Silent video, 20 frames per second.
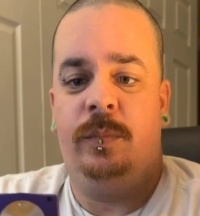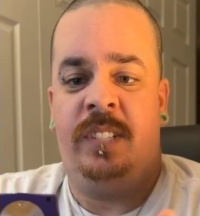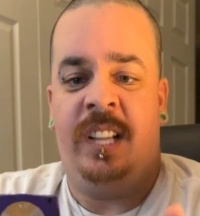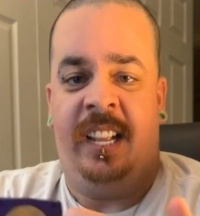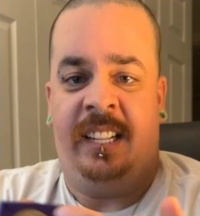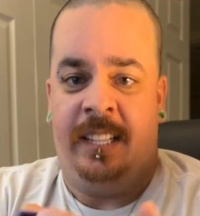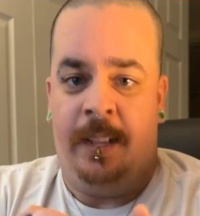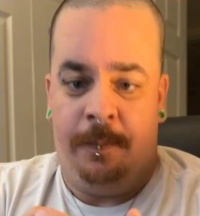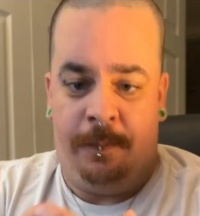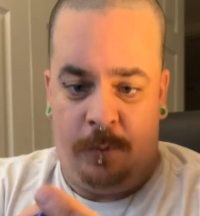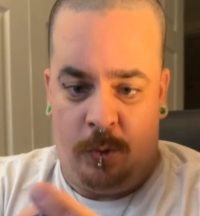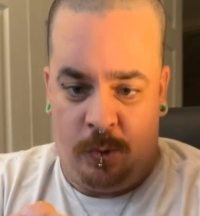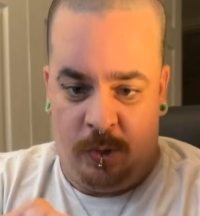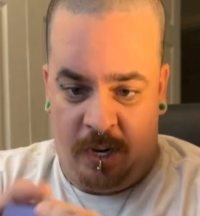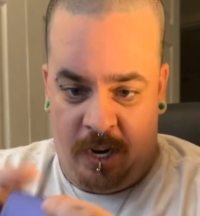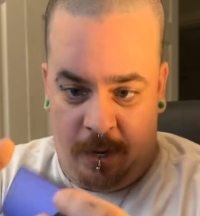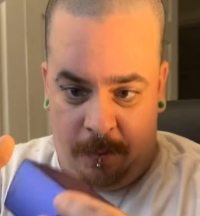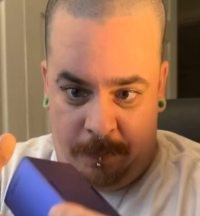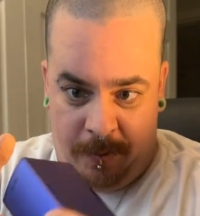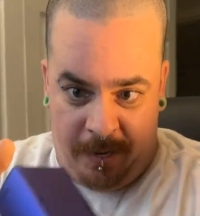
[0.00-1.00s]
Take that
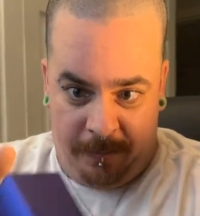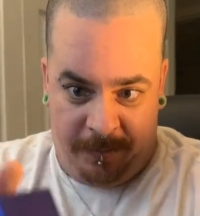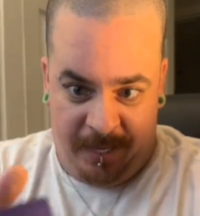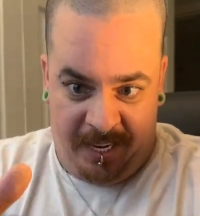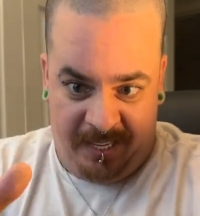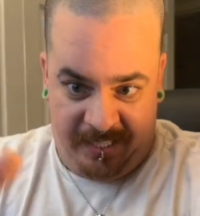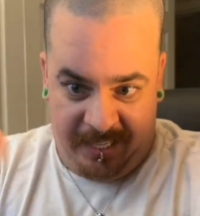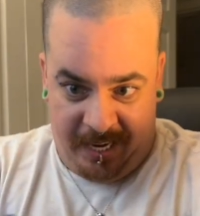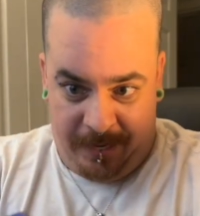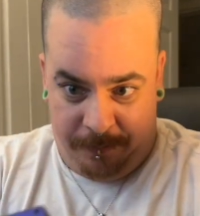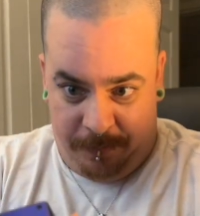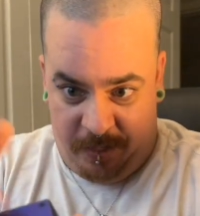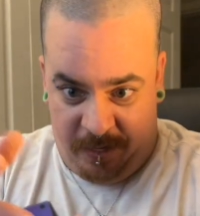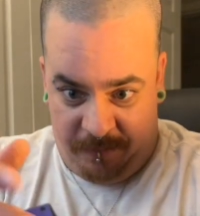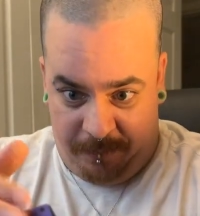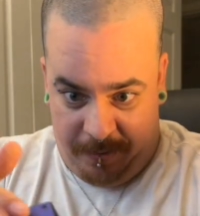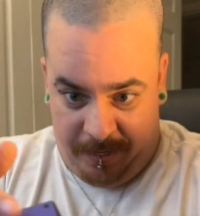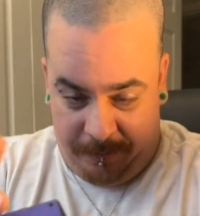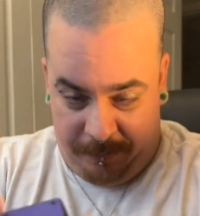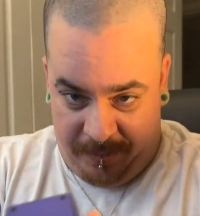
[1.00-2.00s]
4 out, pop that top
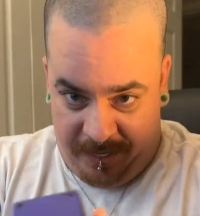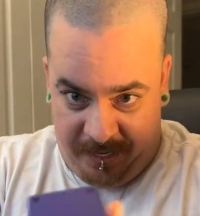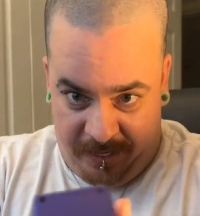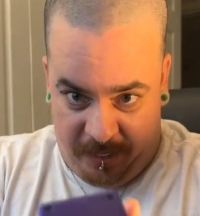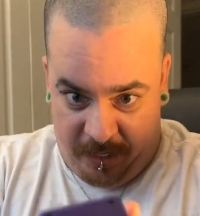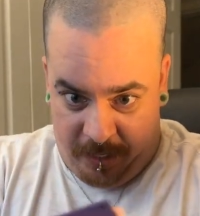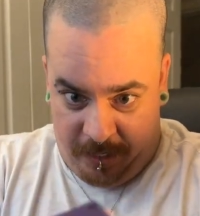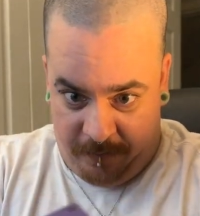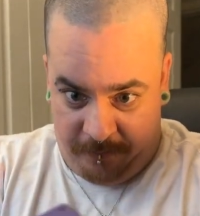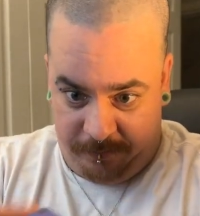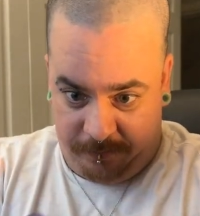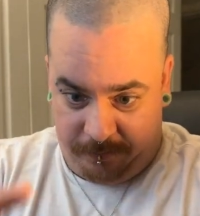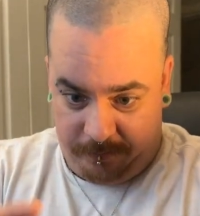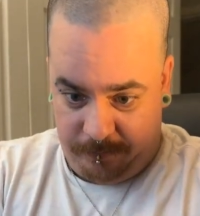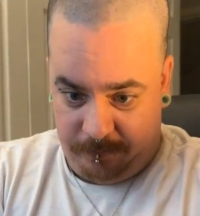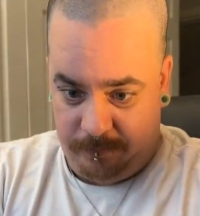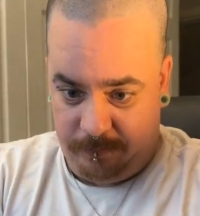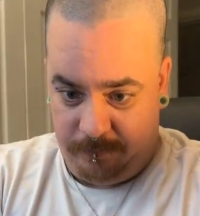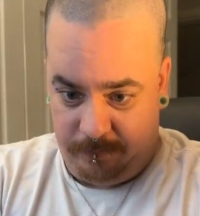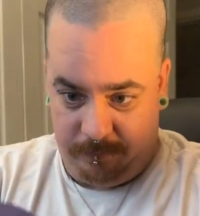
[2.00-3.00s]
off, pop that off.
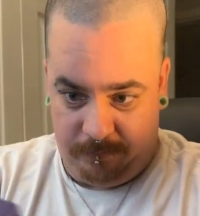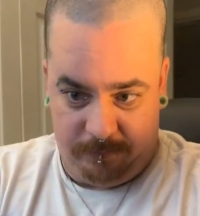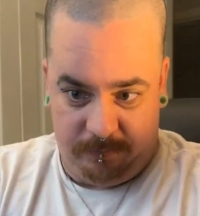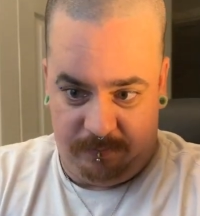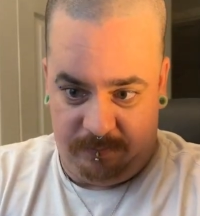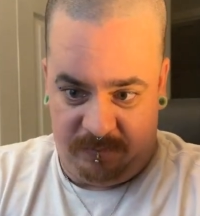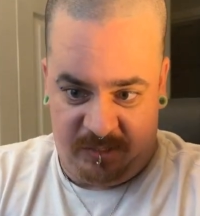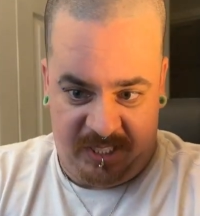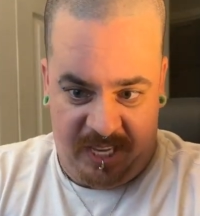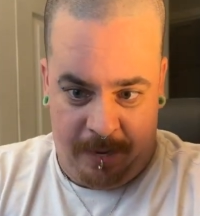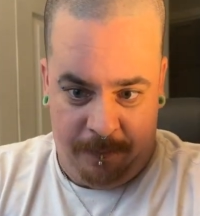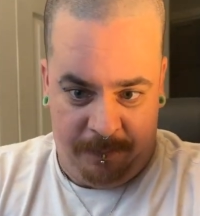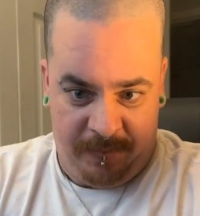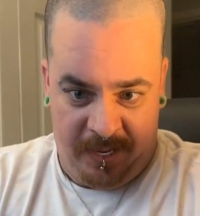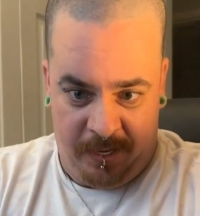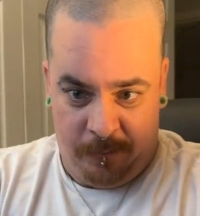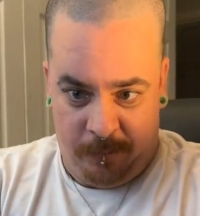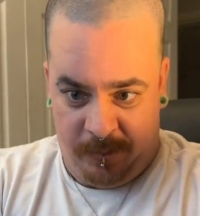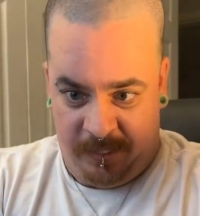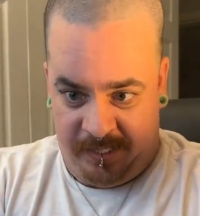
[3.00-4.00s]
Same
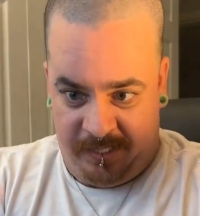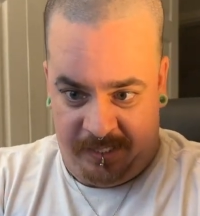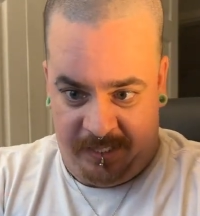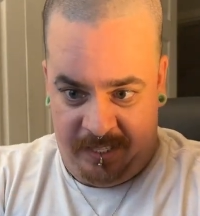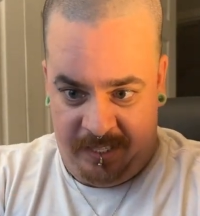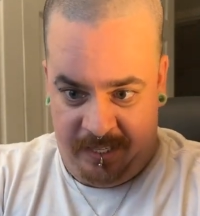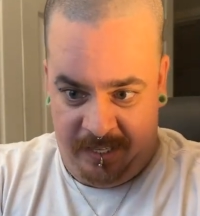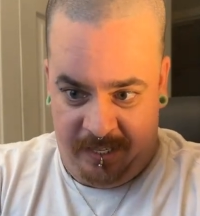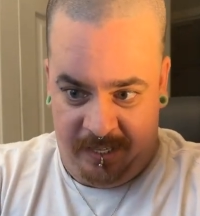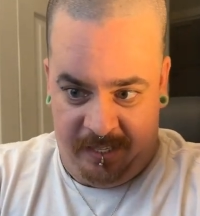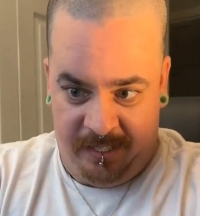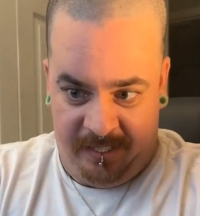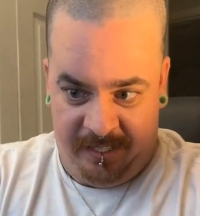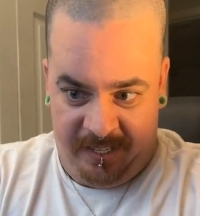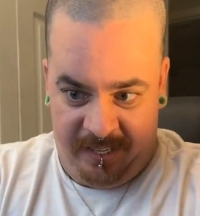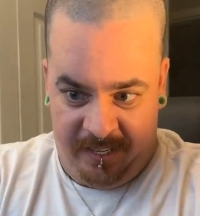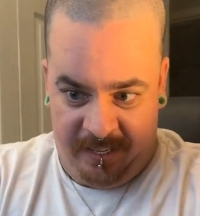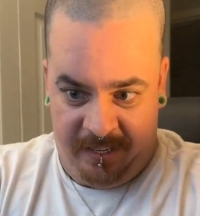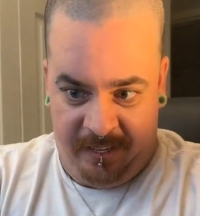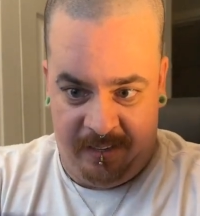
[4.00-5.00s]
thing with
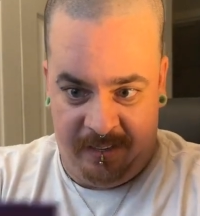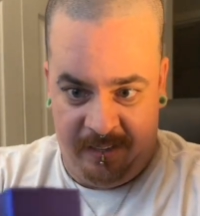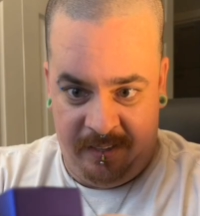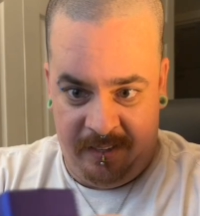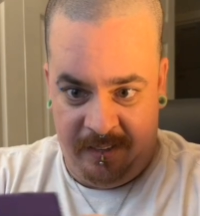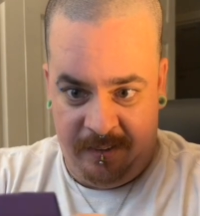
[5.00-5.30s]
the